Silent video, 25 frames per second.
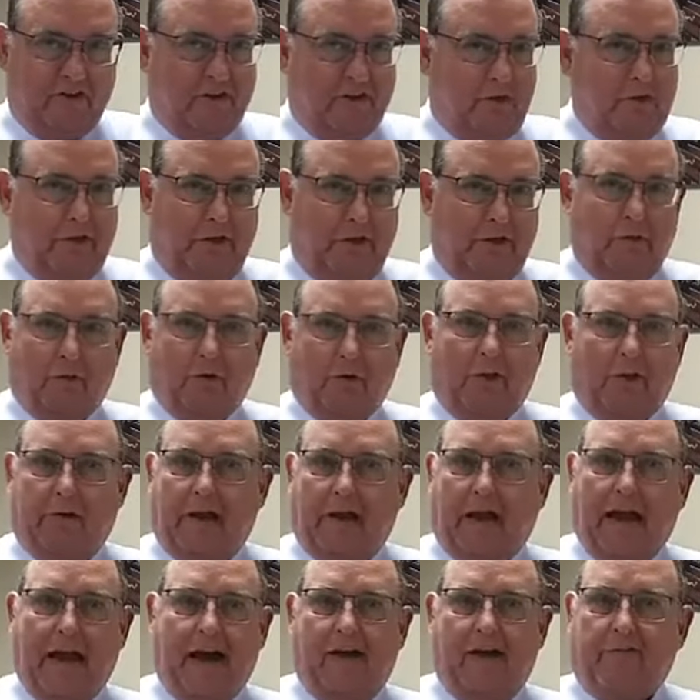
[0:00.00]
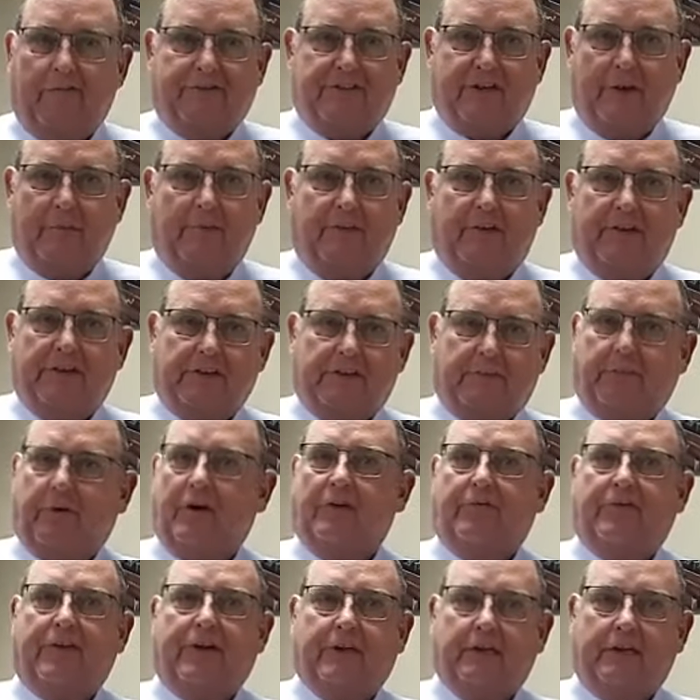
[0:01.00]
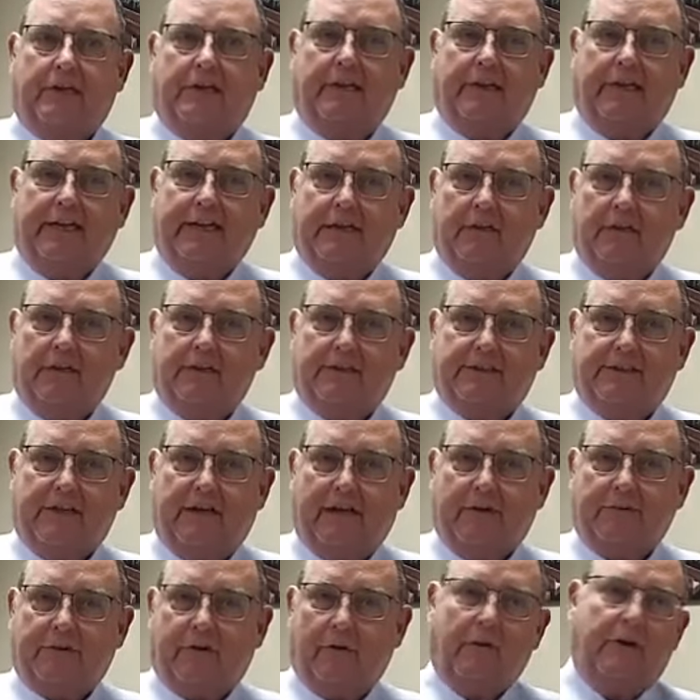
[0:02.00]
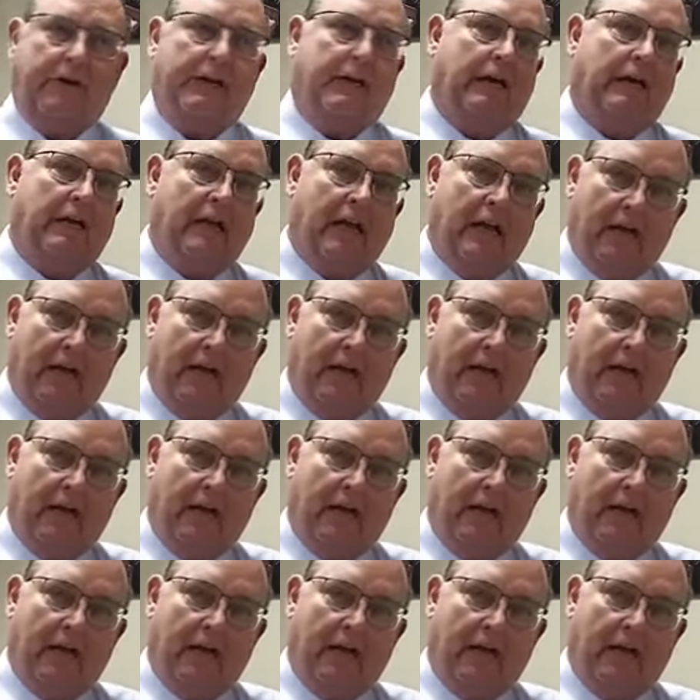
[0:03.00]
You could have something that's perfectly legal in South Korea.